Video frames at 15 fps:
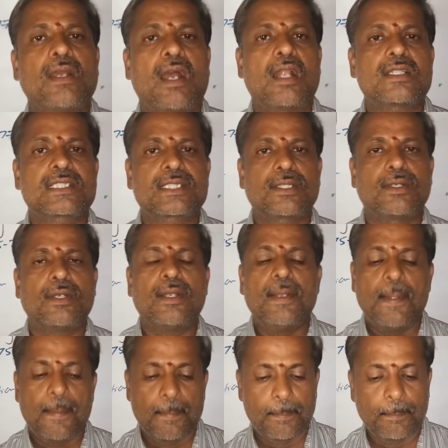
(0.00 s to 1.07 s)
also
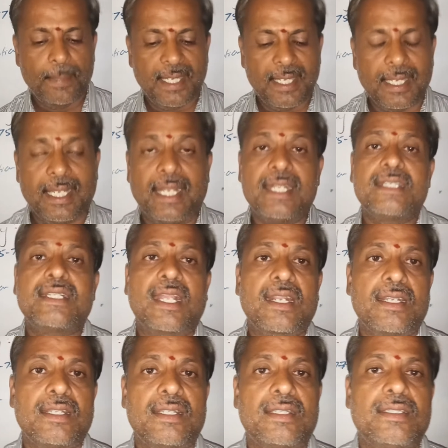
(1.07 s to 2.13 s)
may enter